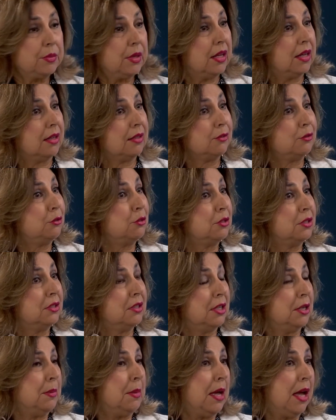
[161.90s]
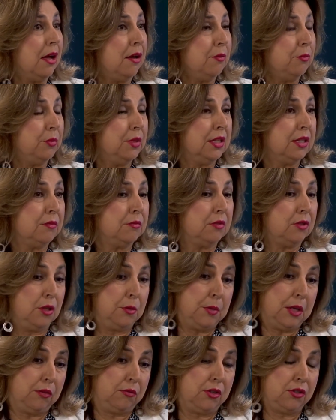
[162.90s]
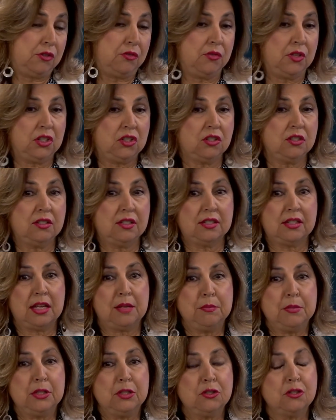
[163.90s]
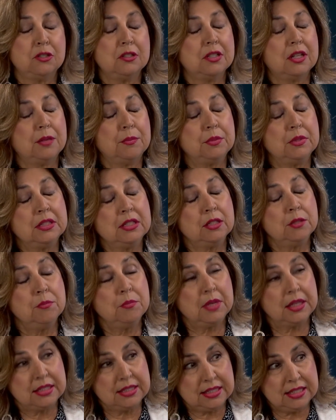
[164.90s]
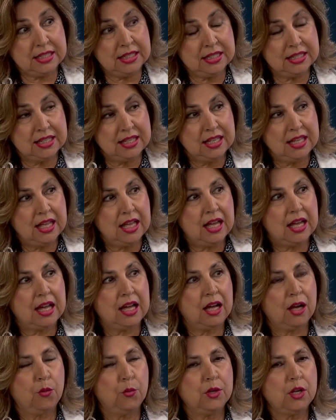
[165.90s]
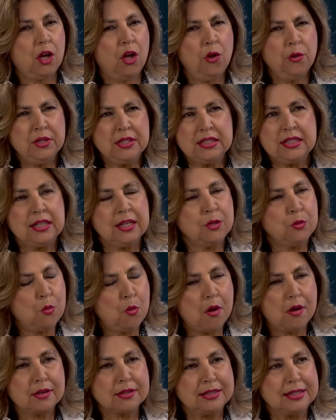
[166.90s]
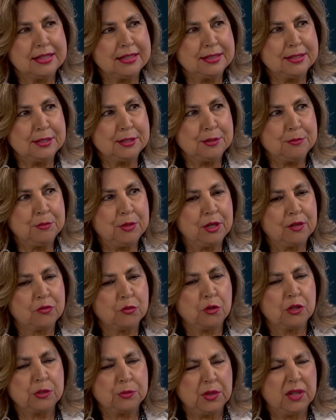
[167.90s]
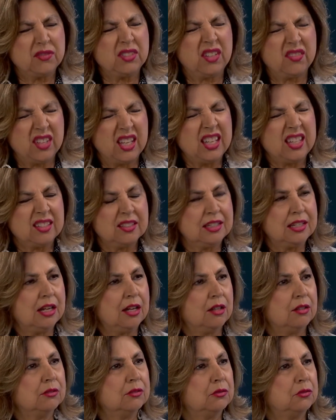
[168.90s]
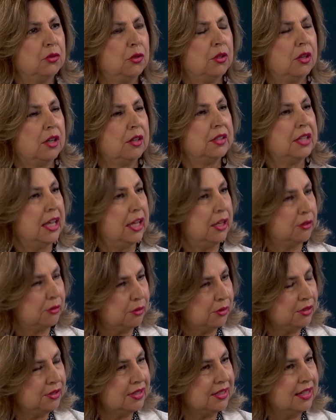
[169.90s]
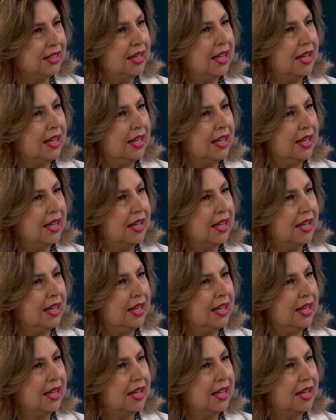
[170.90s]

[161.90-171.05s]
uh, to come out. We can you can make reservations, as I mentioned, up until Monday. Uh, we always take walk-ins, but of course we have to have a head count for our caterers. Right.